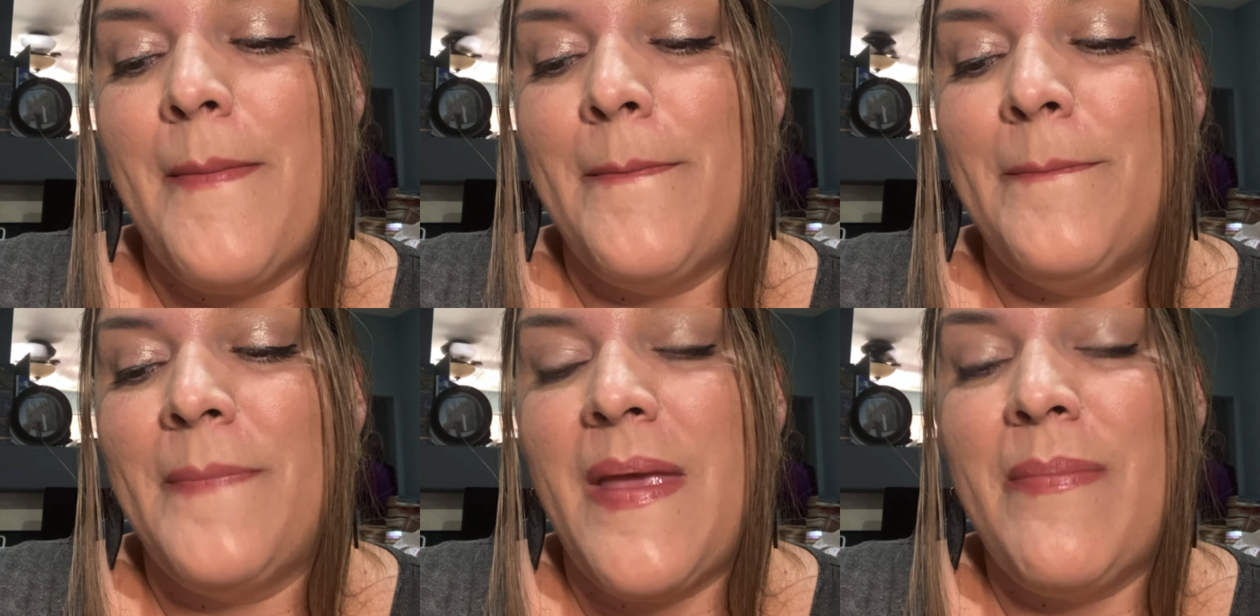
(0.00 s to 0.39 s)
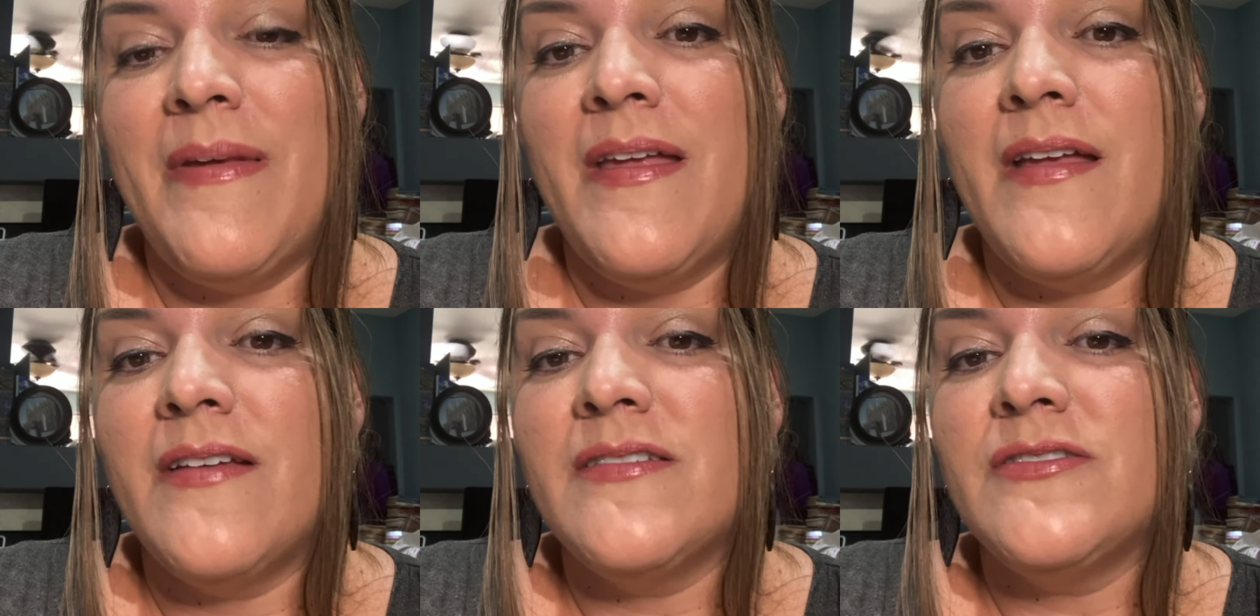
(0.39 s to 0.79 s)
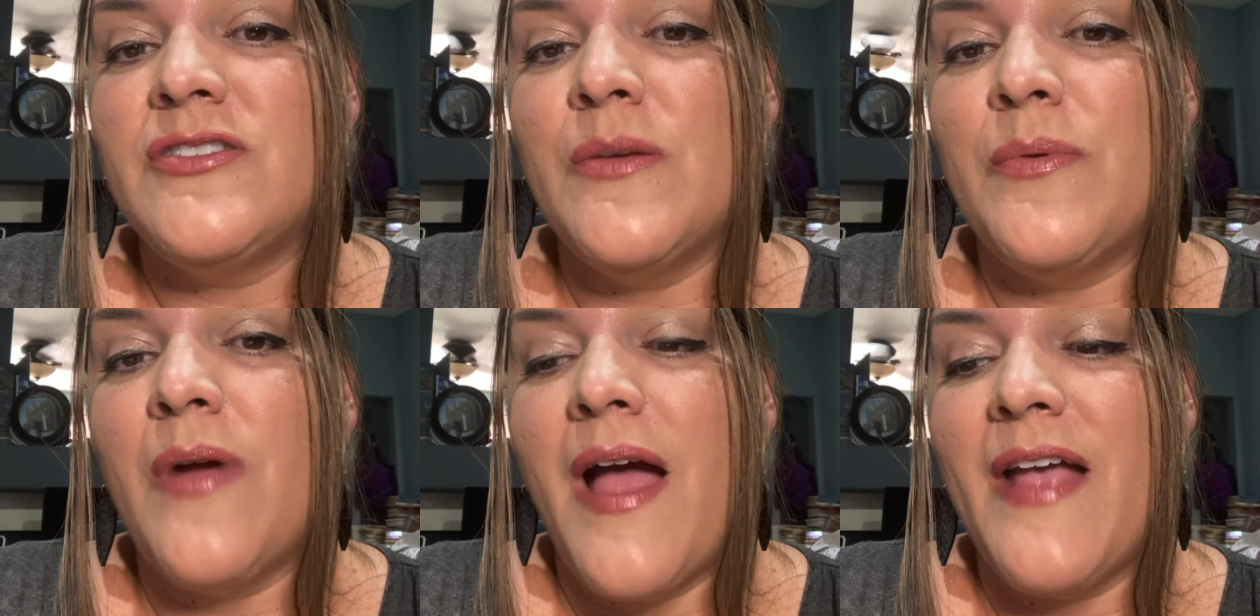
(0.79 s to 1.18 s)
maybe
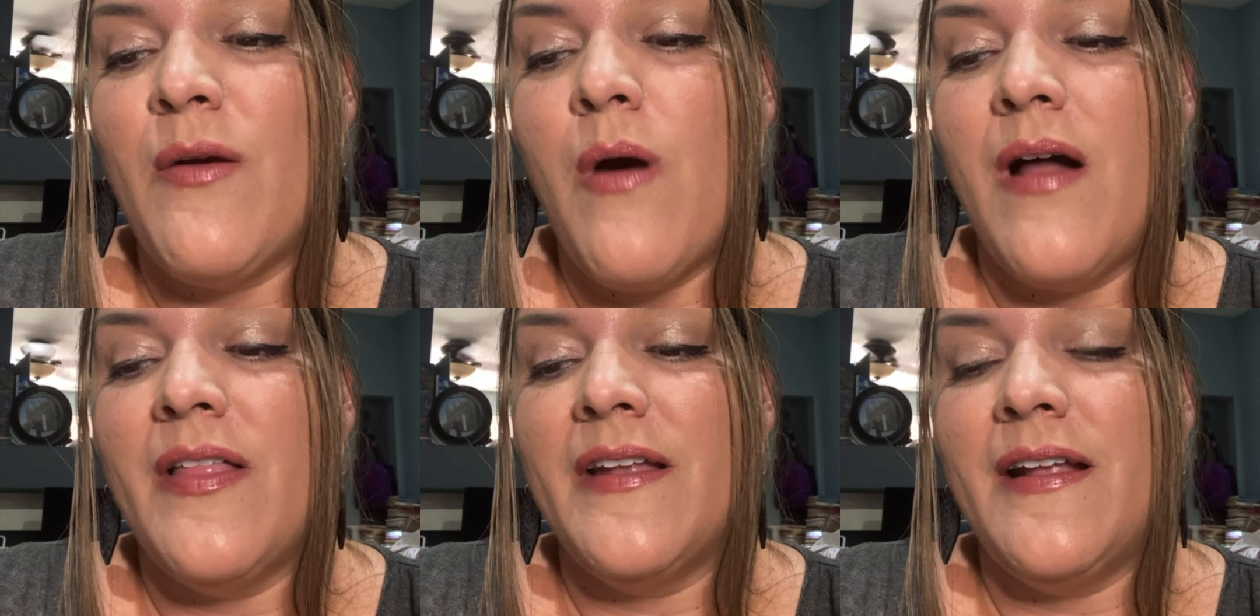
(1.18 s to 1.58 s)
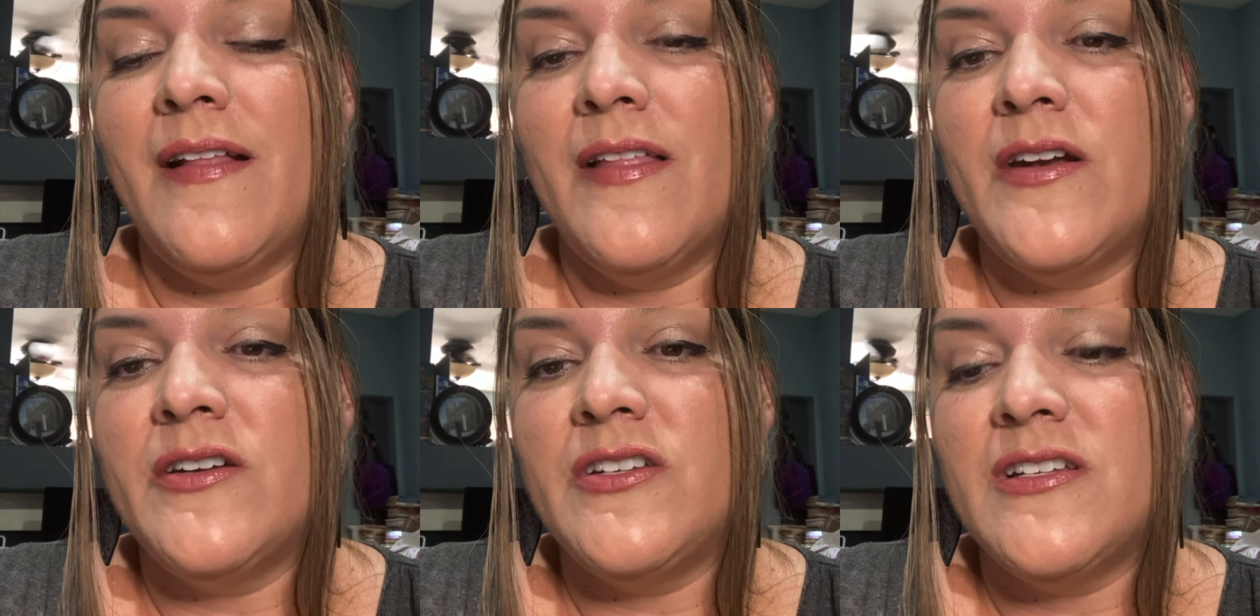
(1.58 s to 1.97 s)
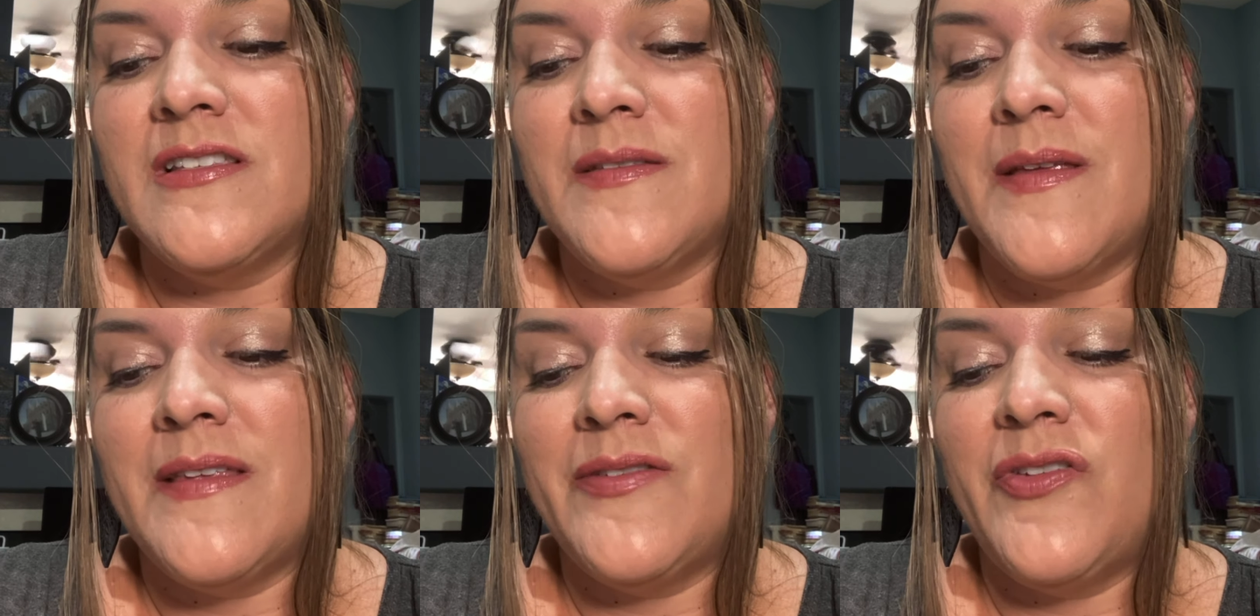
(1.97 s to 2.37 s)
super high quality literature,
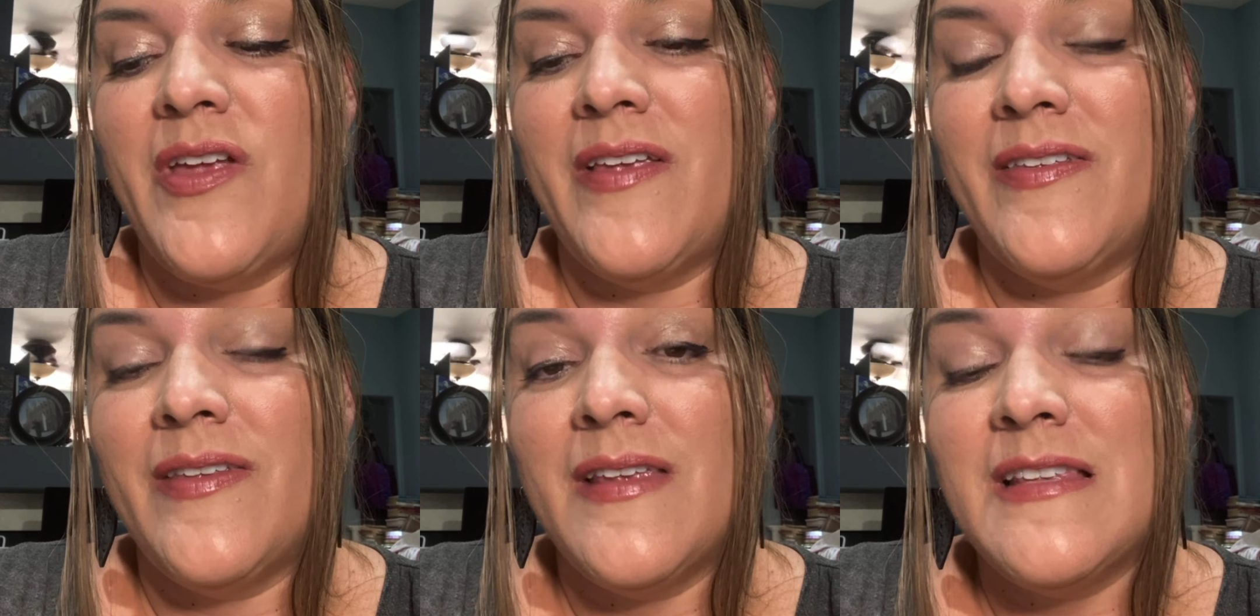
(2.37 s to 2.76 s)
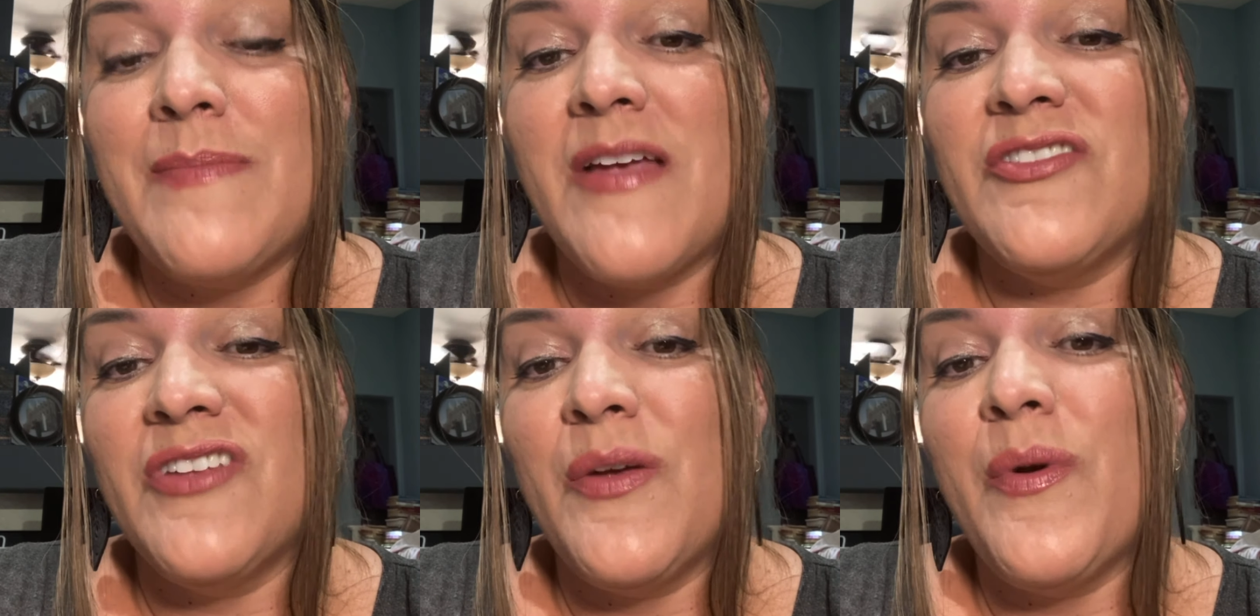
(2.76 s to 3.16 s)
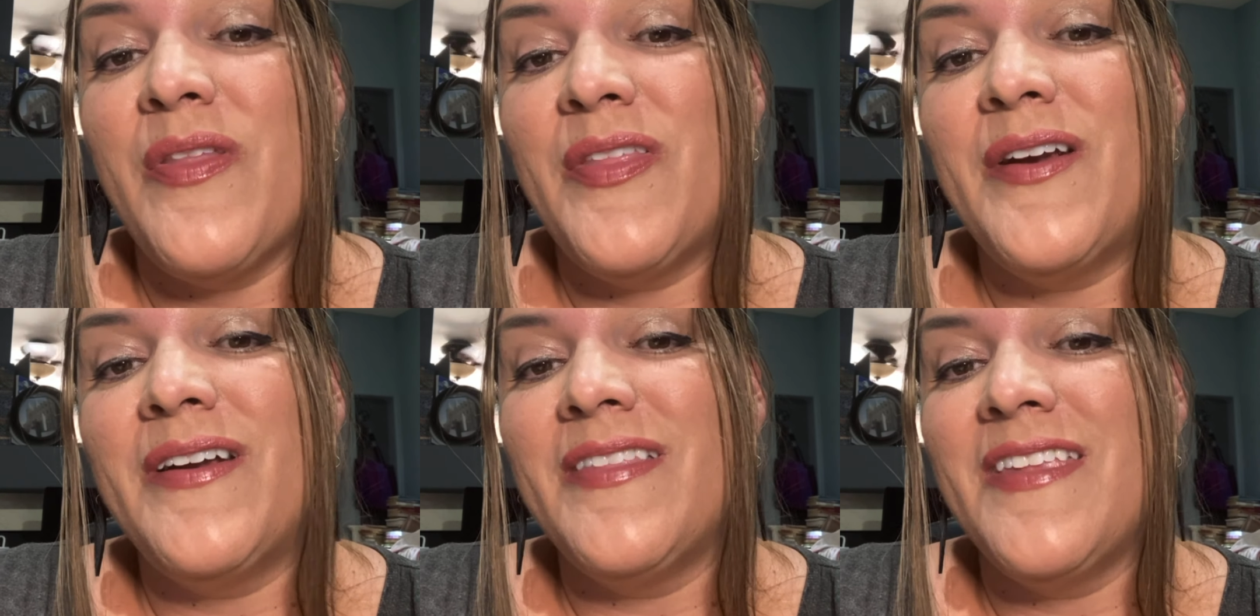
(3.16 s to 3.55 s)
just especially when
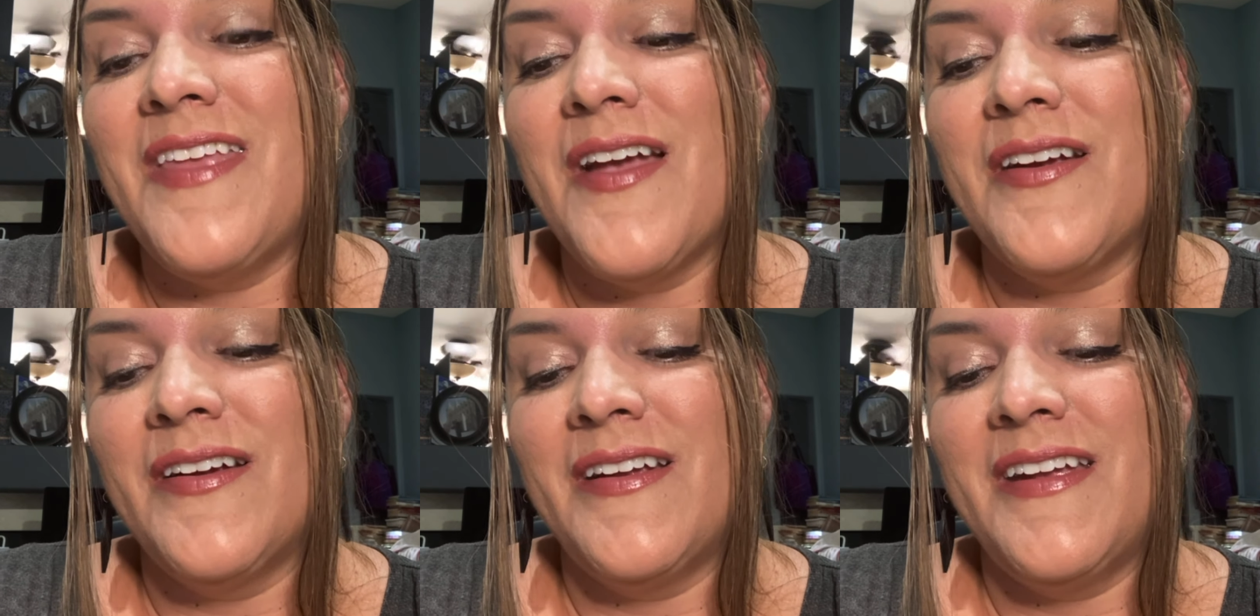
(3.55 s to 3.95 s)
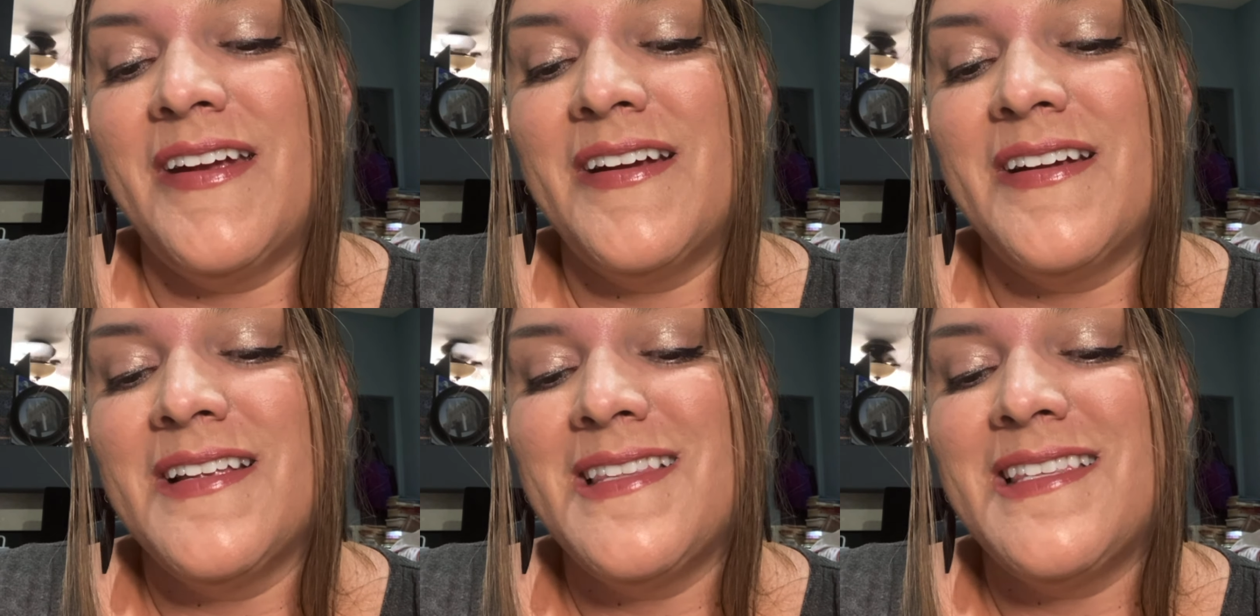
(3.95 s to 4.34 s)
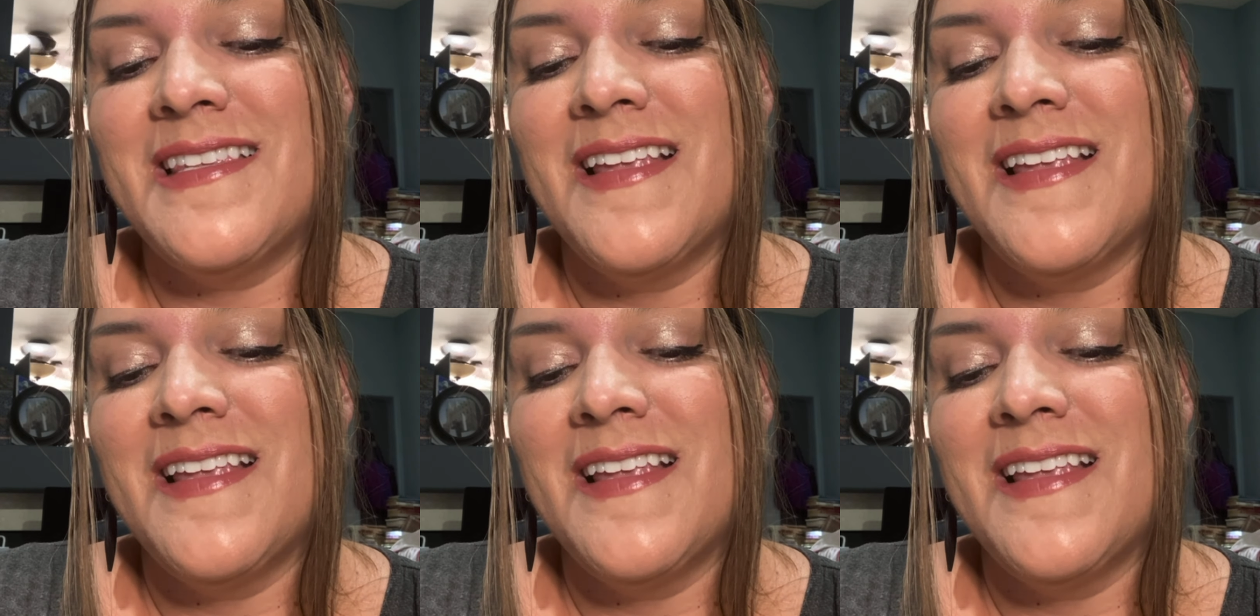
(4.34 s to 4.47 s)
they're in the younger years.